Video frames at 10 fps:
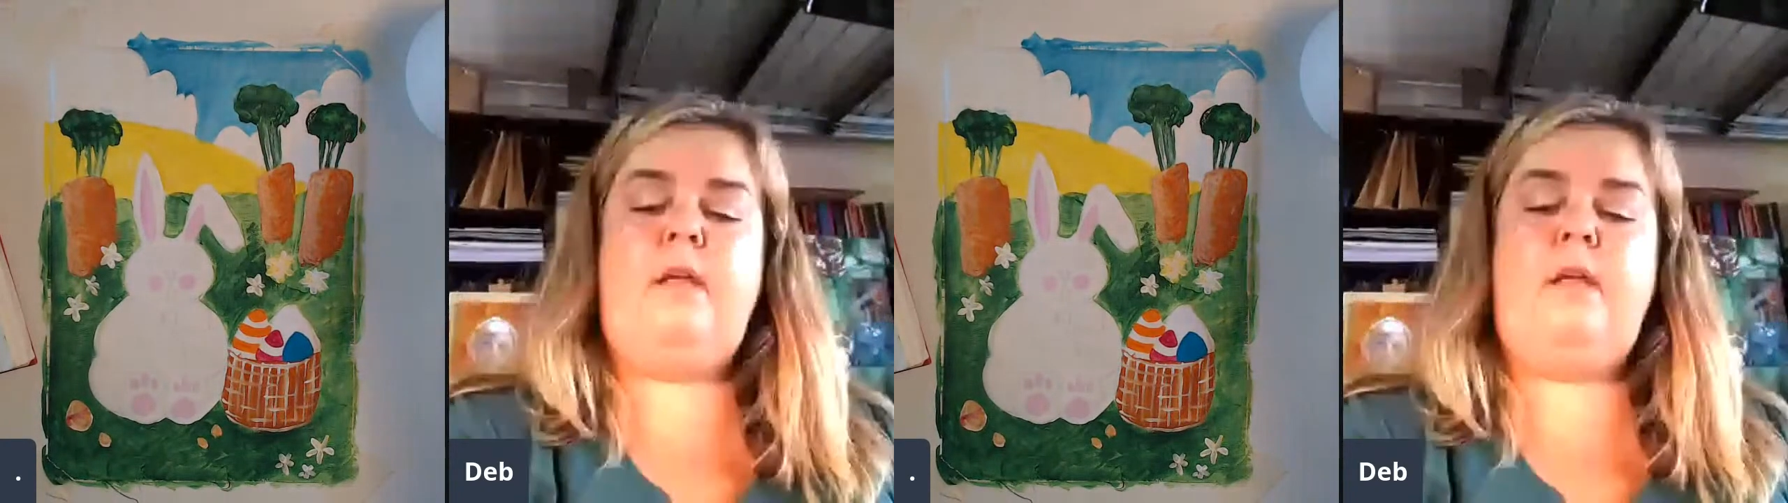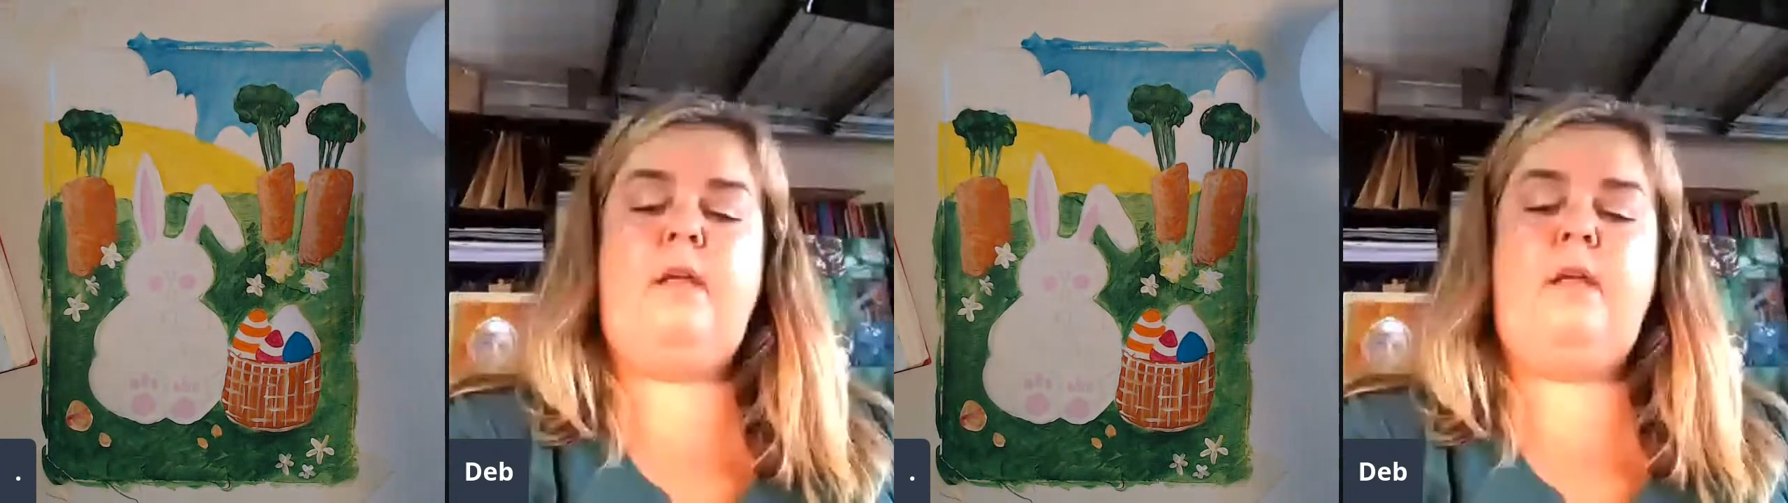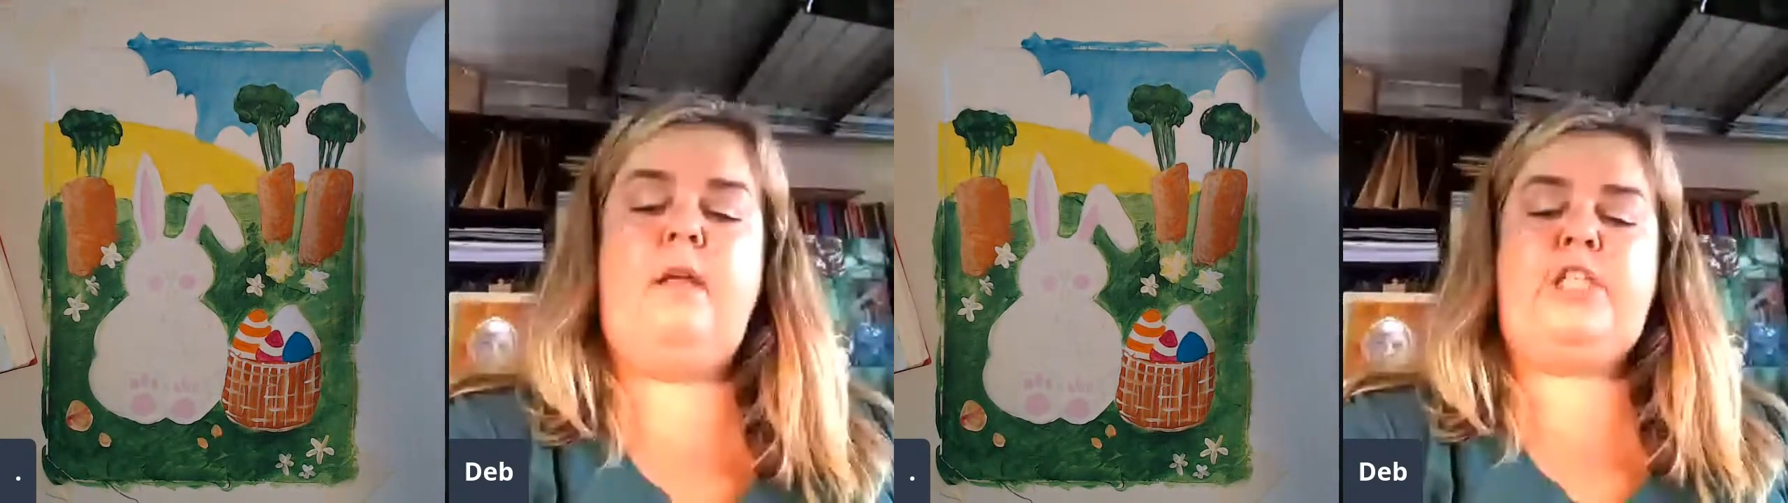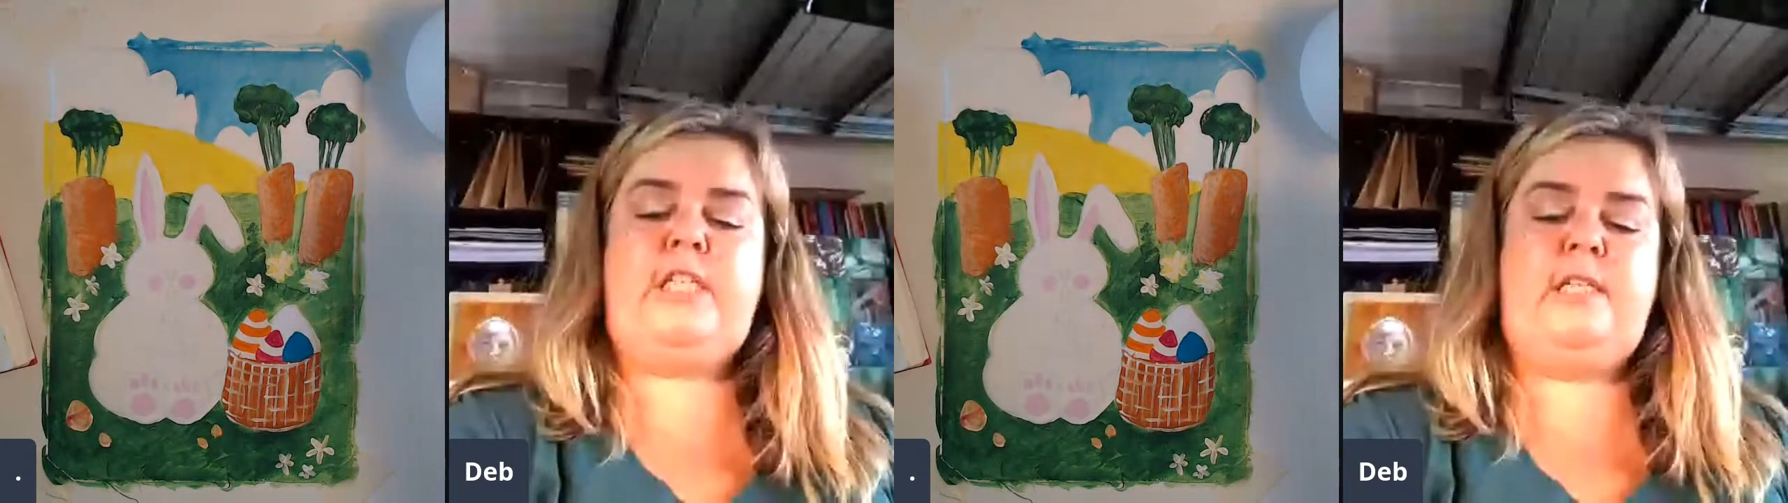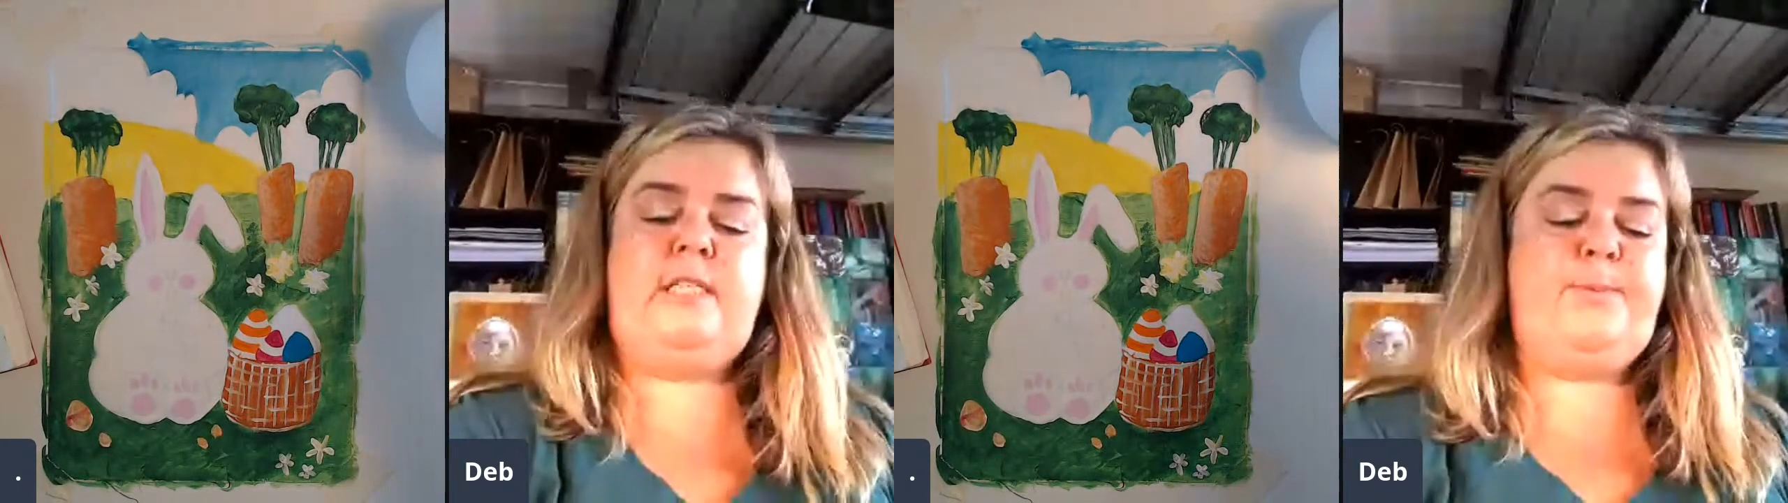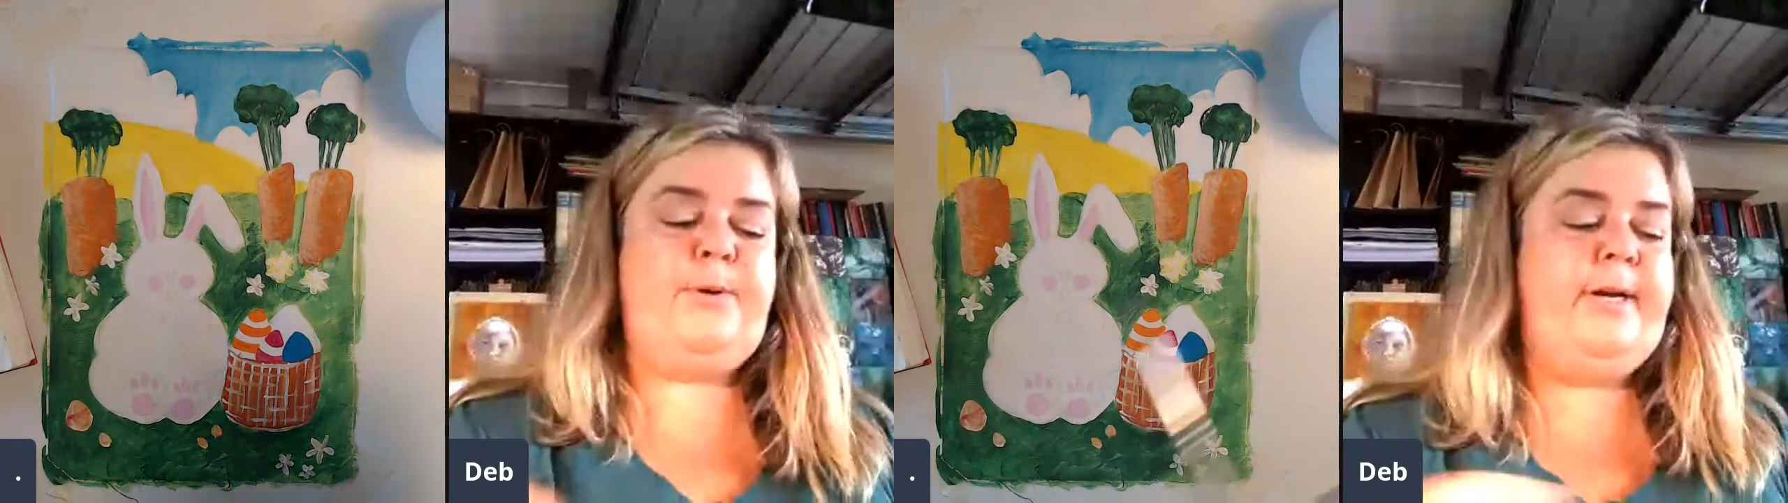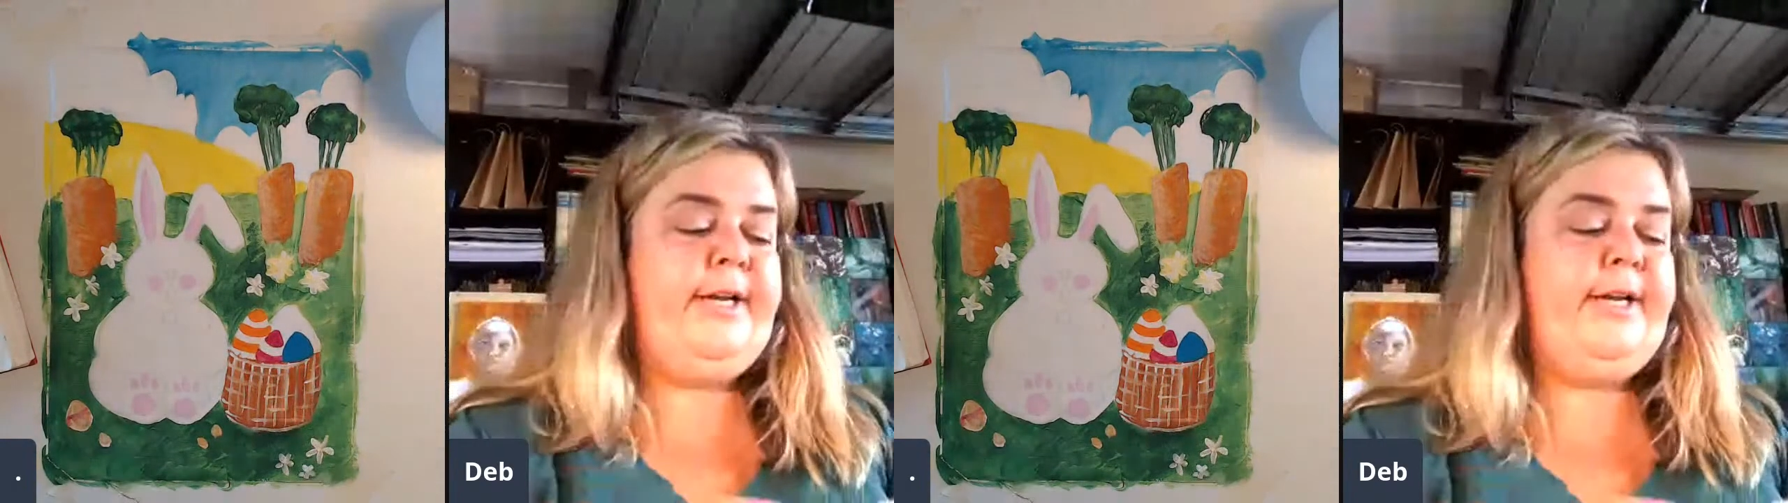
which is pretty